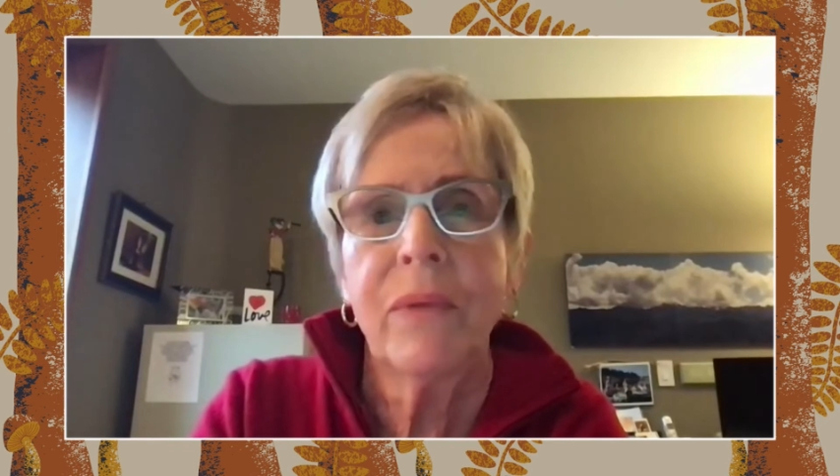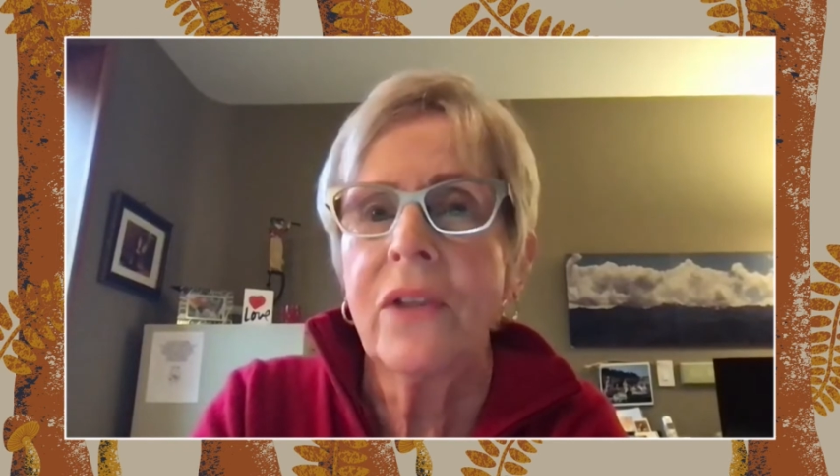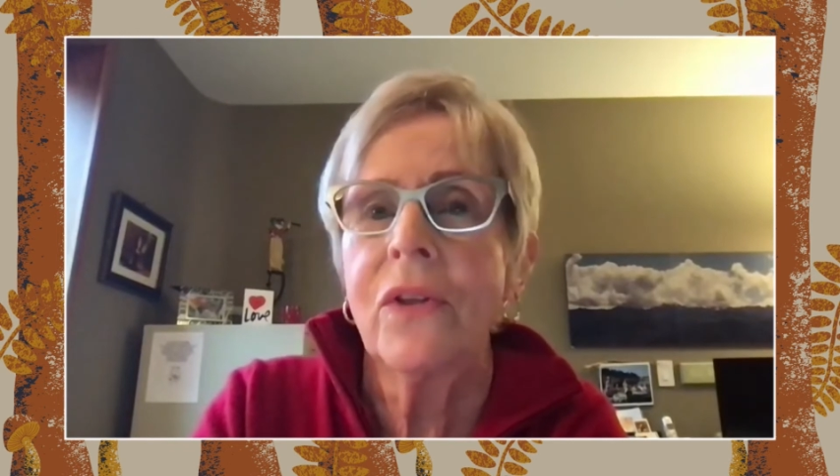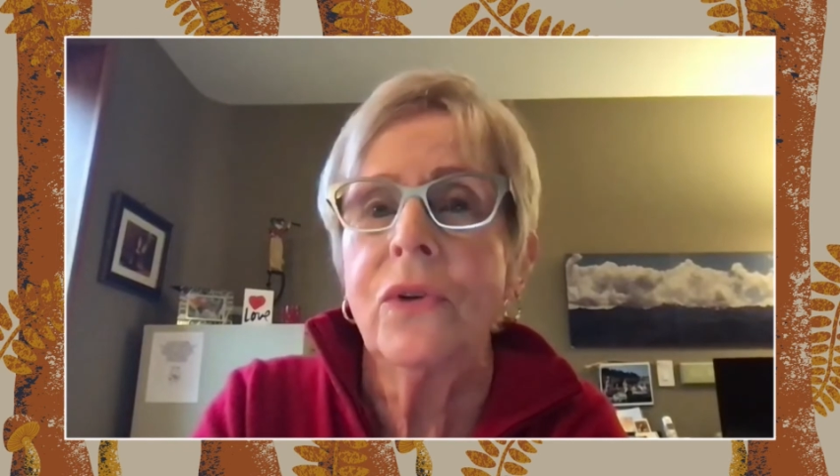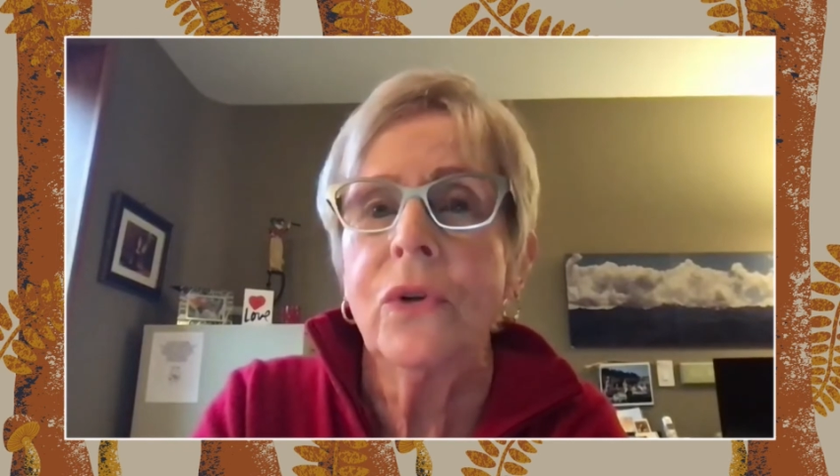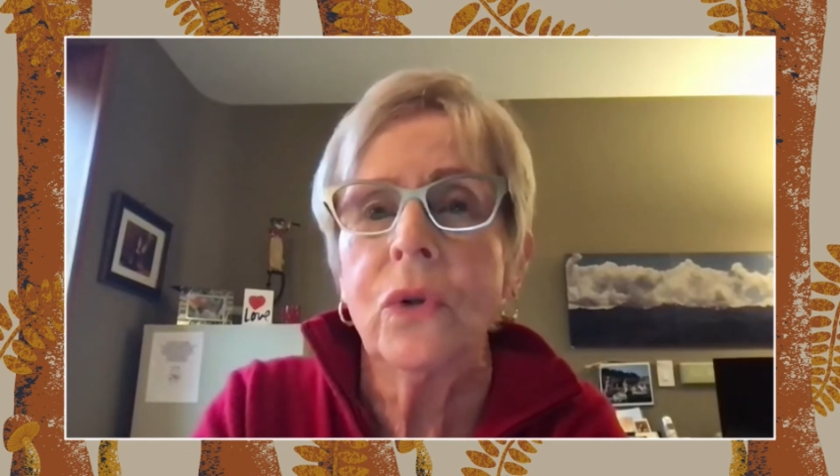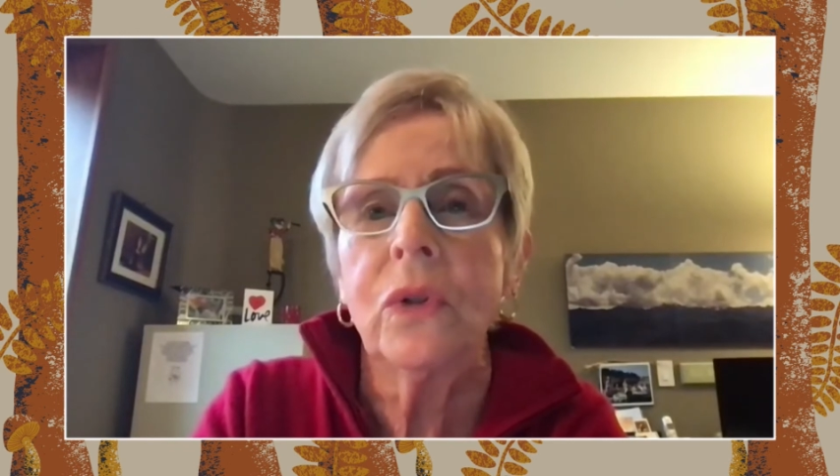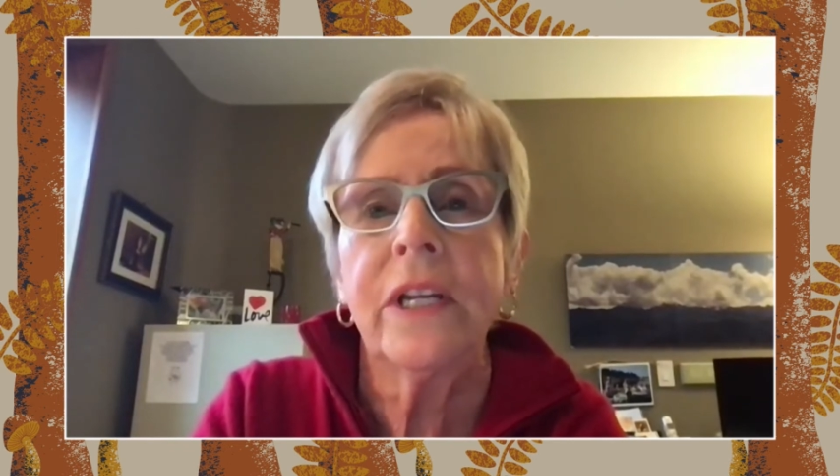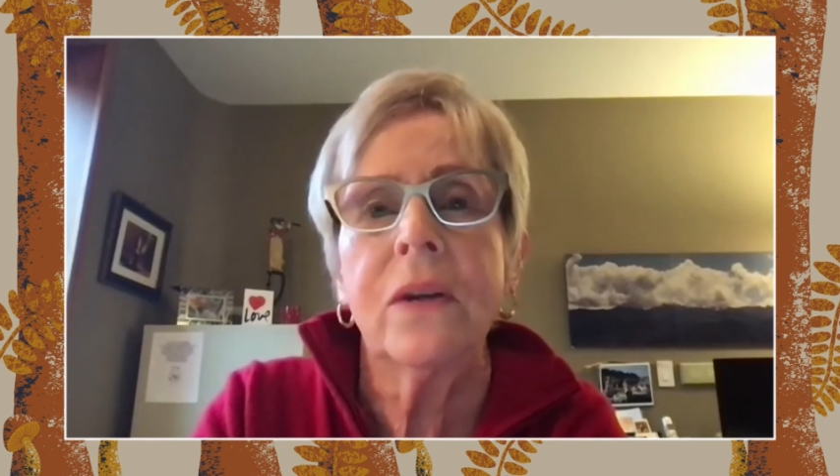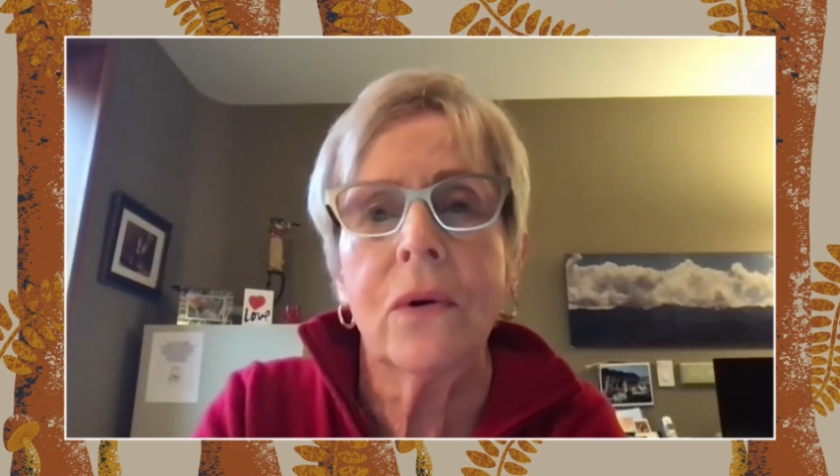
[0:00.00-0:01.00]
by the
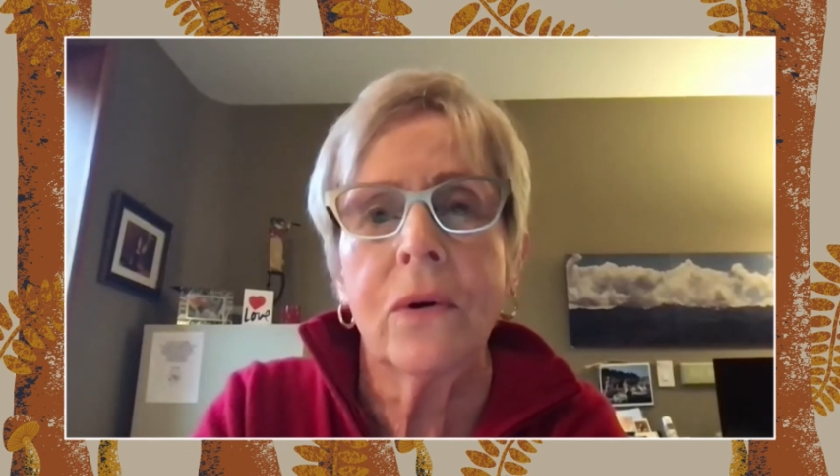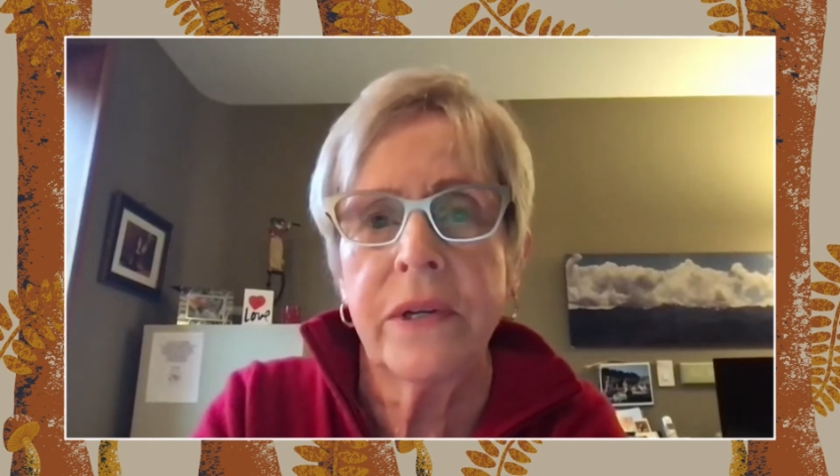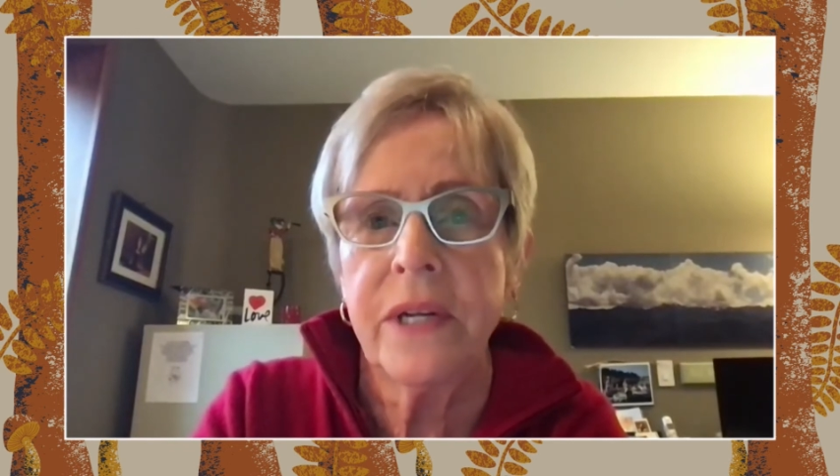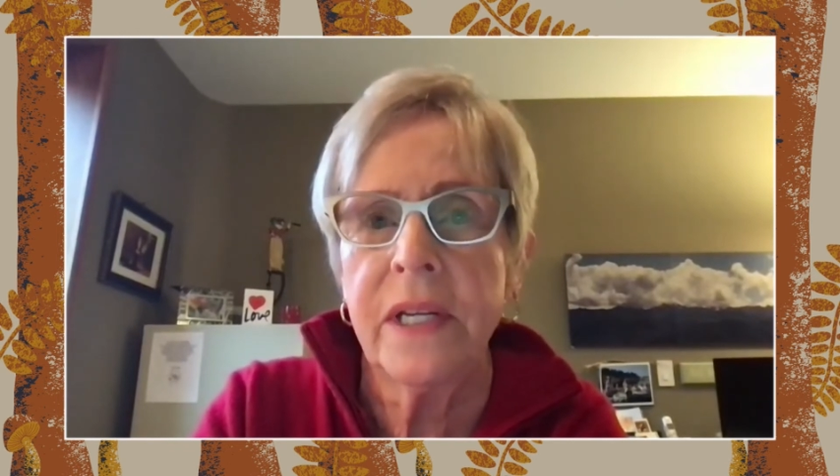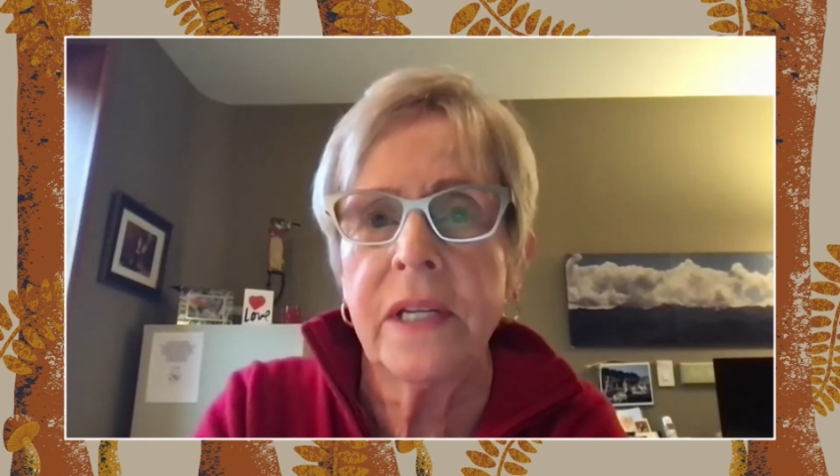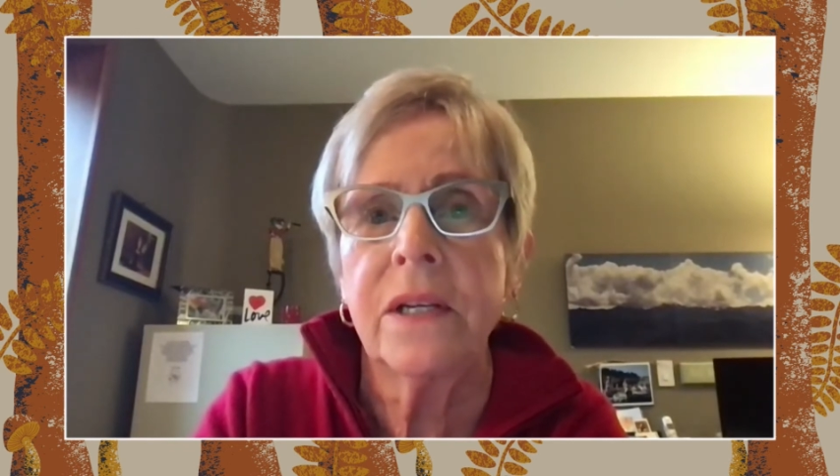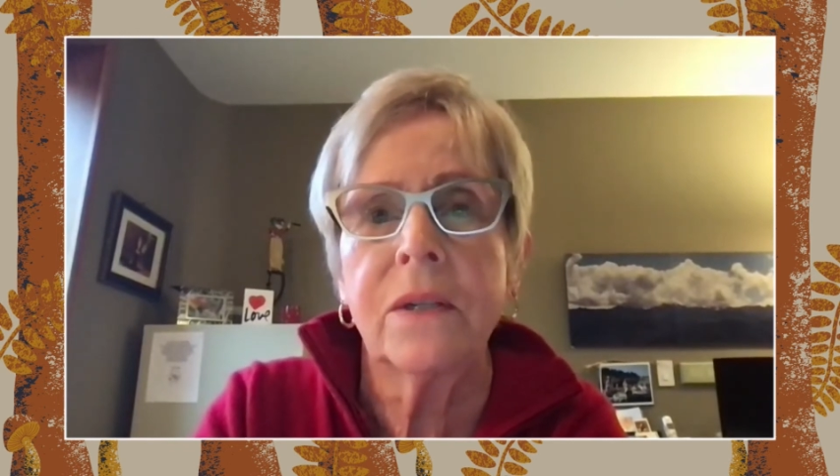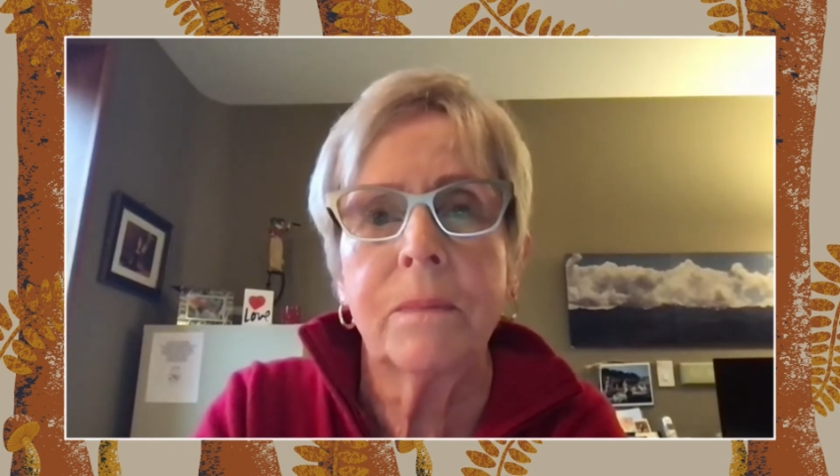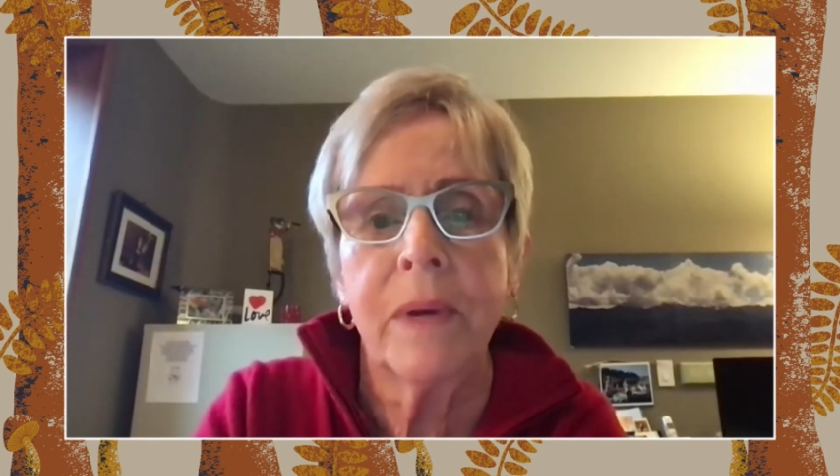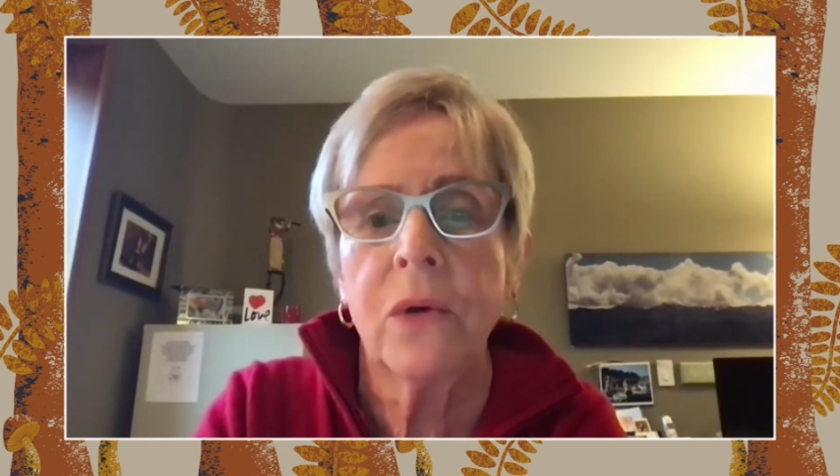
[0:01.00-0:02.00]
newly ordained